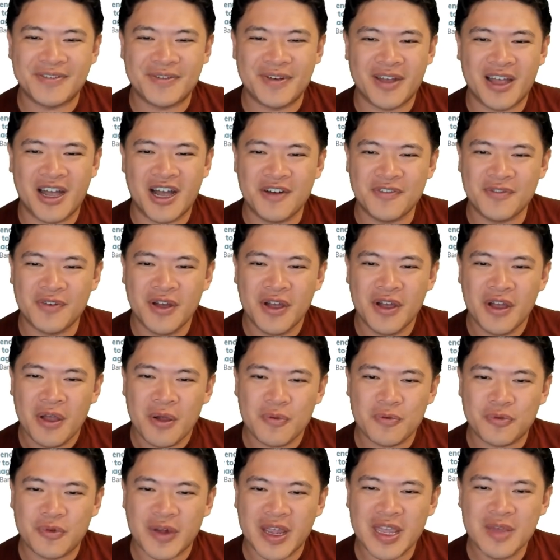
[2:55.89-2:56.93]
We have
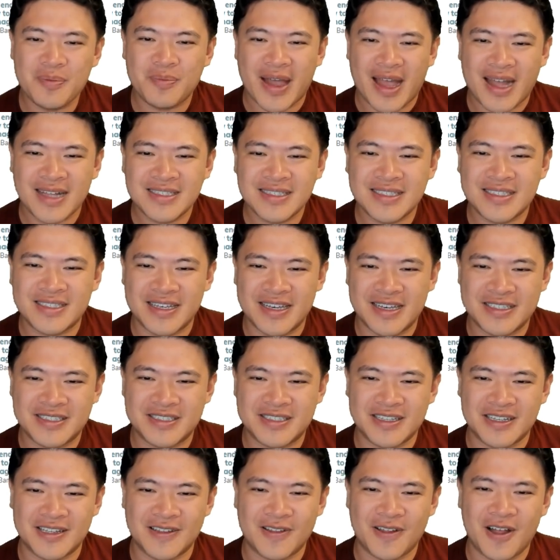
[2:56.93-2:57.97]
Ray Bat
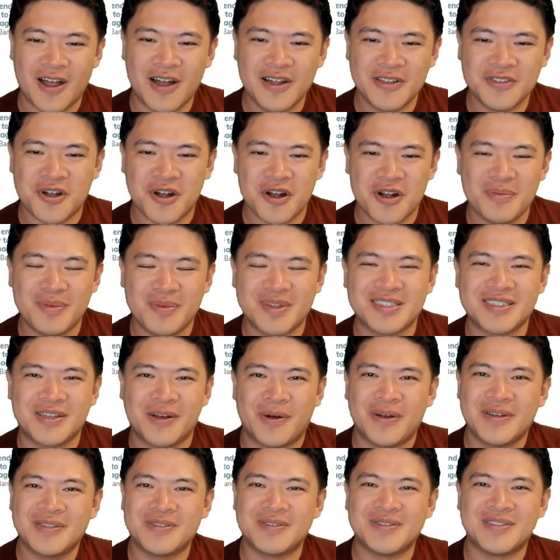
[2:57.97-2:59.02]
says, long term, it's
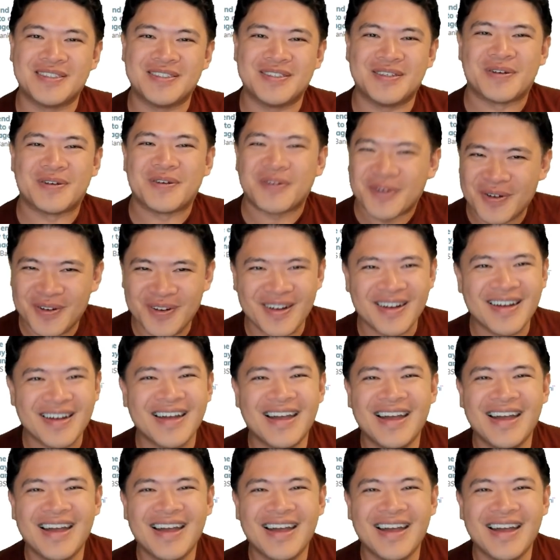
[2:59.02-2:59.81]
going to zero.